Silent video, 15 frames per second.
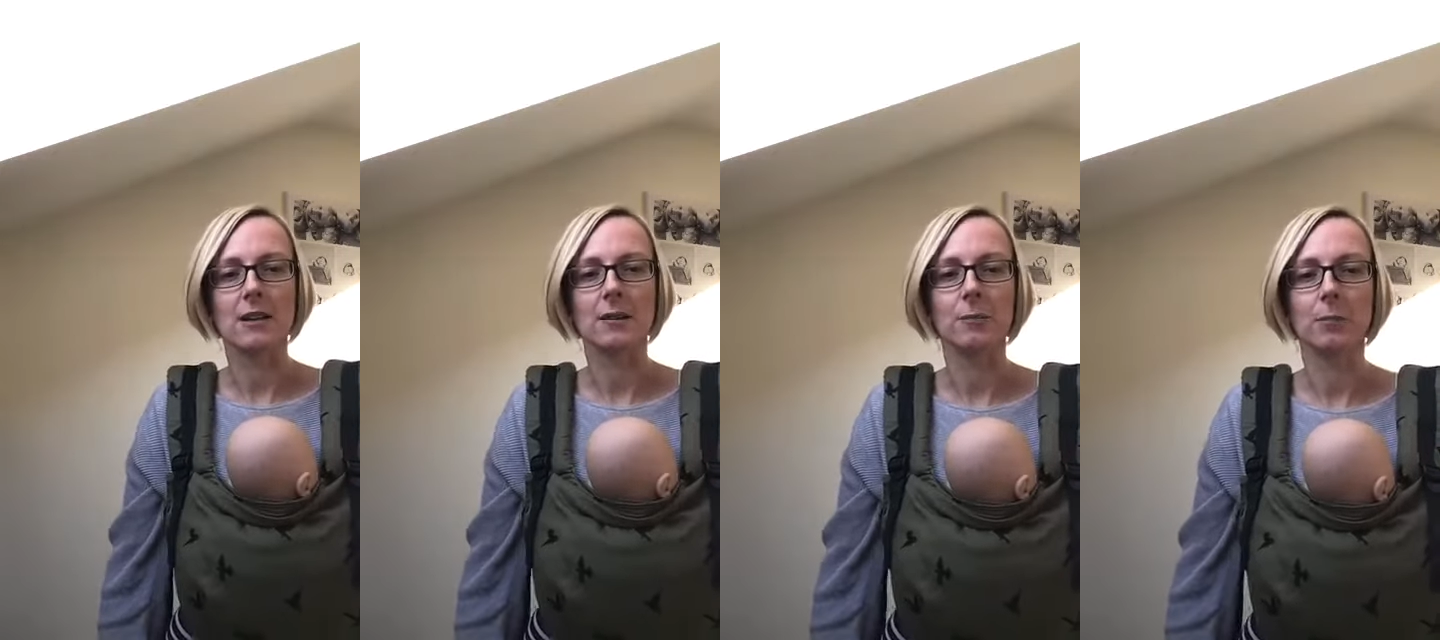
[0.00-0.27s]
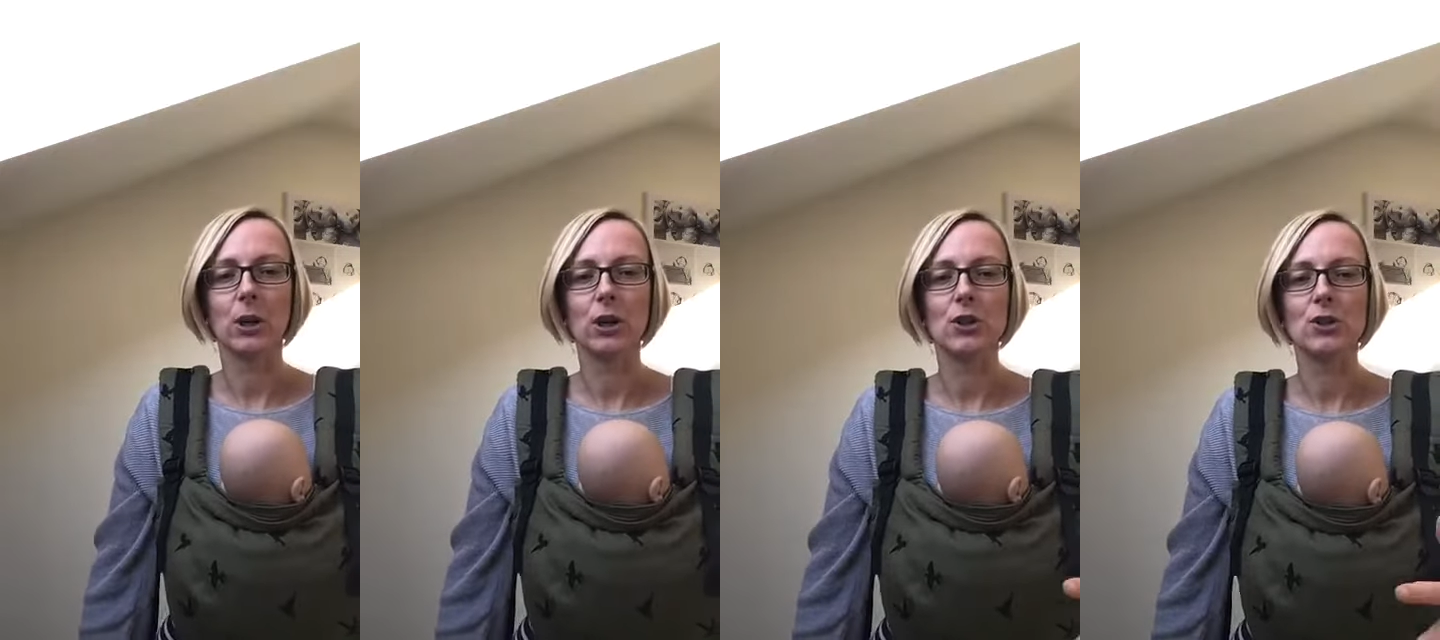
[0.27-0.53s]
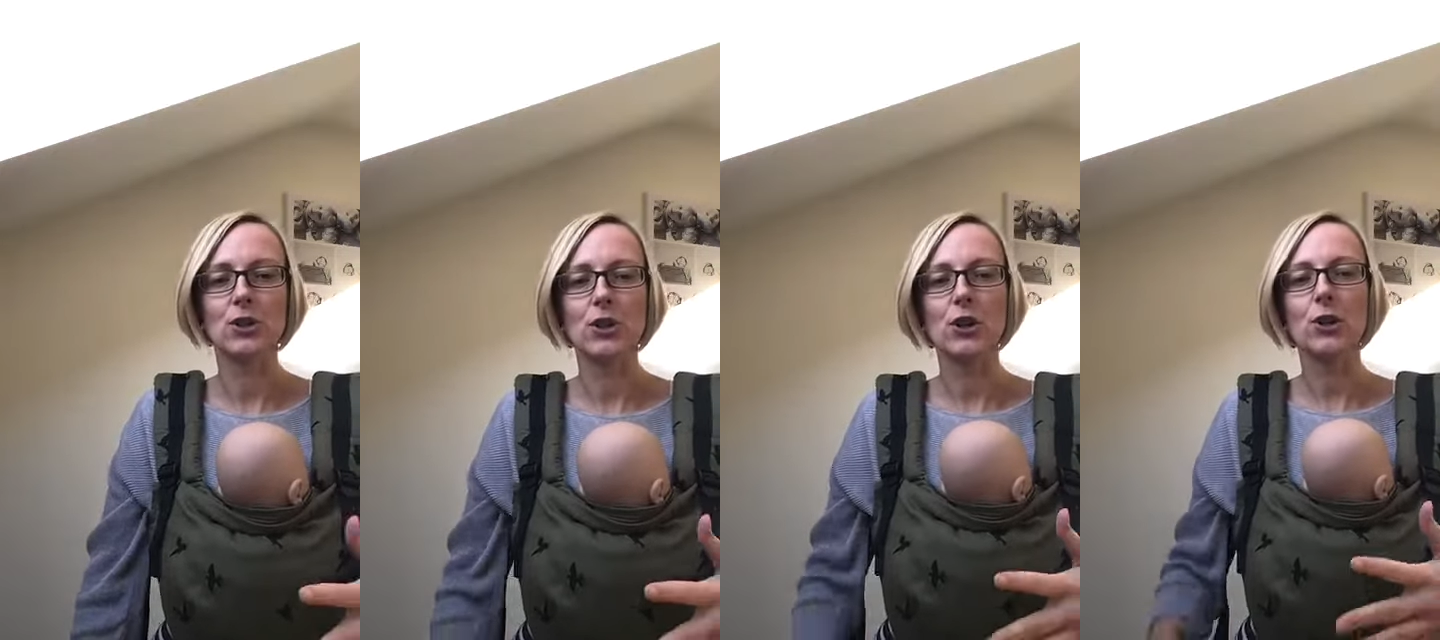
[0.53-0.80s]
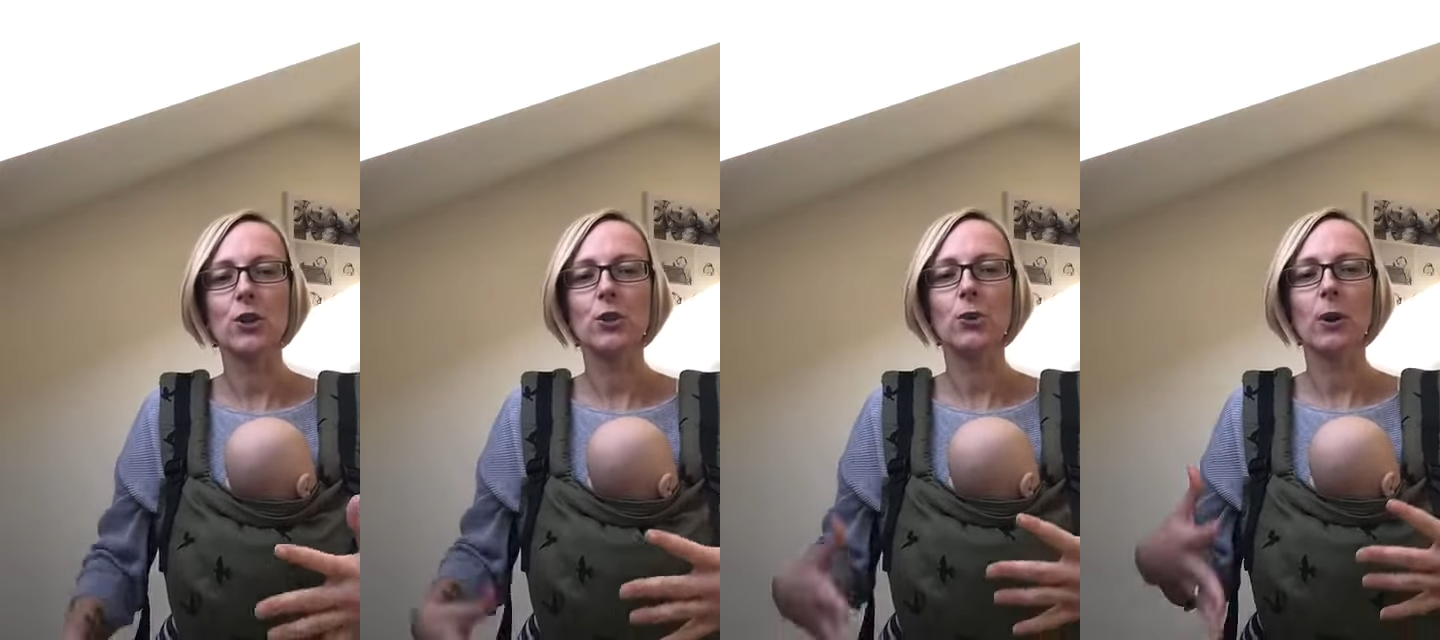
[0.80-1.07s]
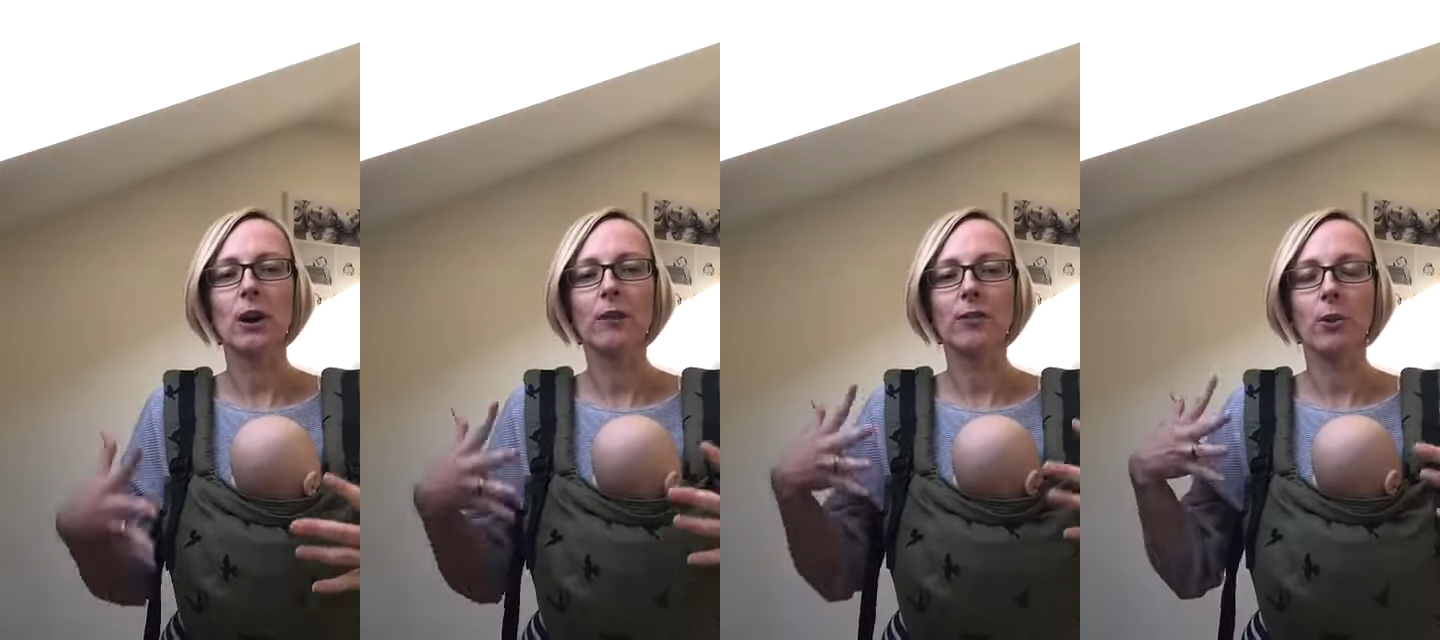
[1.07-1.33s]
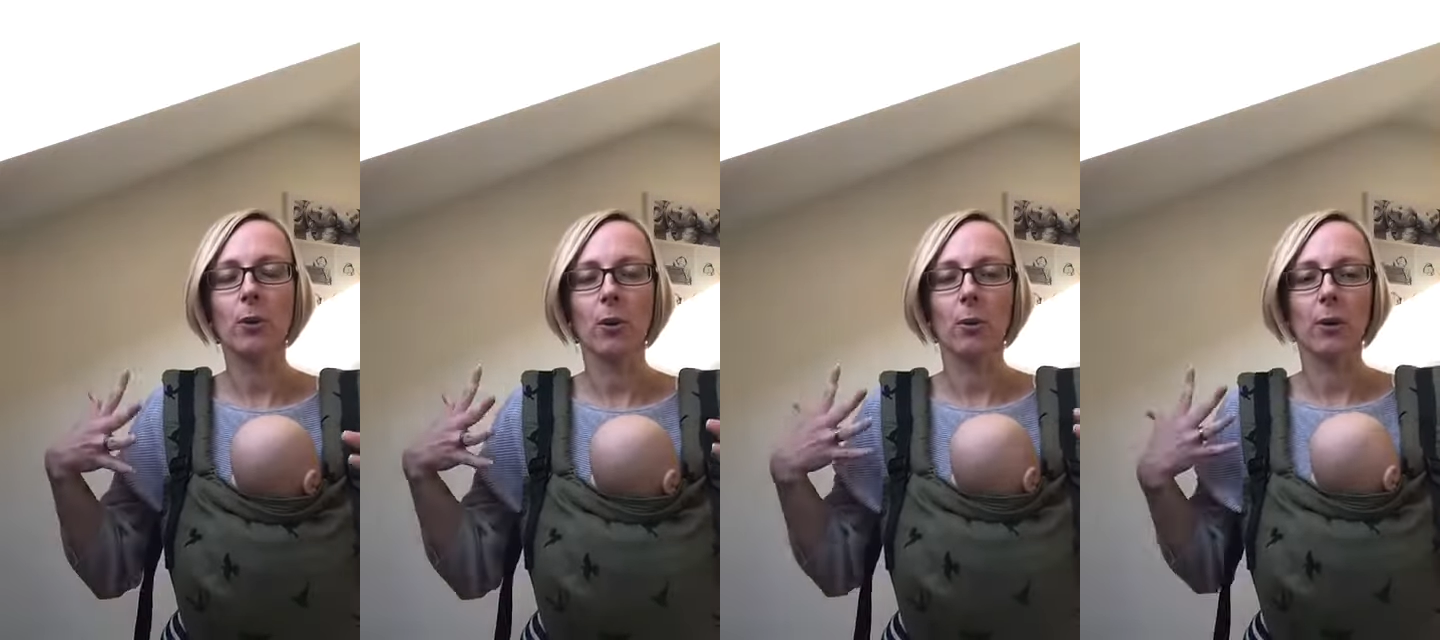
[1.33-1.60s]
because you, if you are
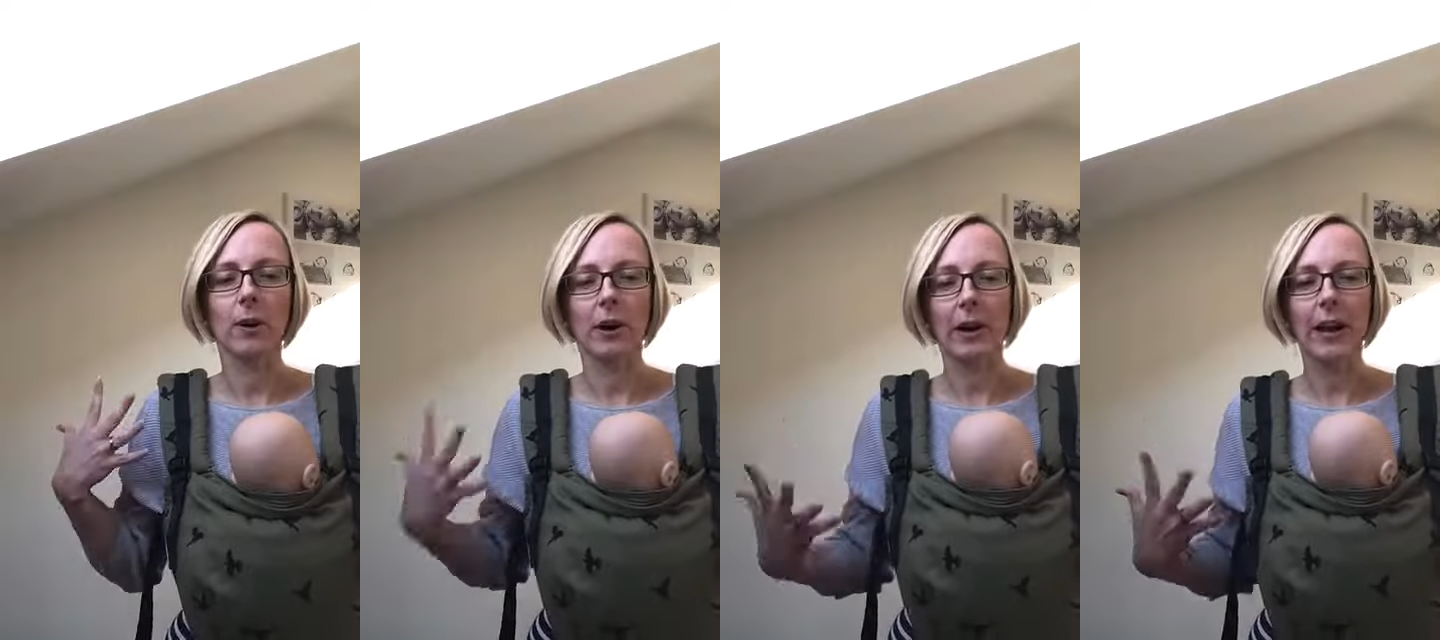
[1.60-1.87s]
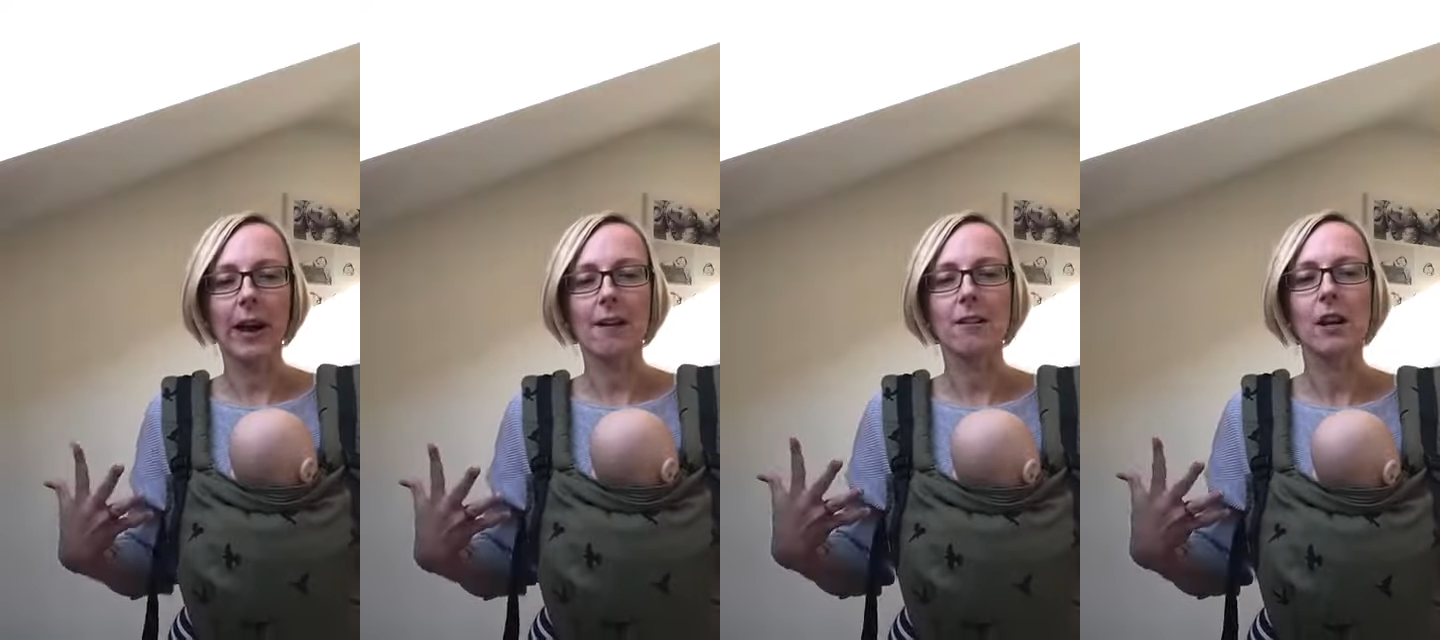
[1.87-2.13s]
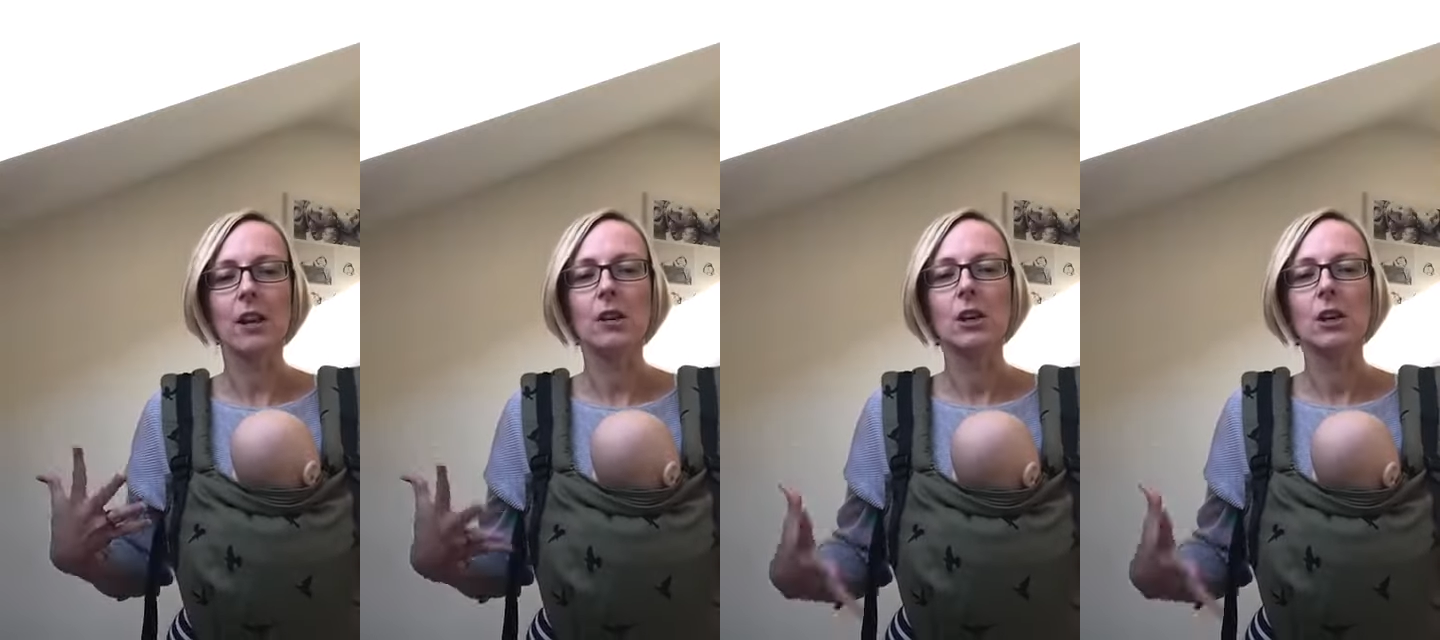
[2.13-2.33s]
wearing a carrier,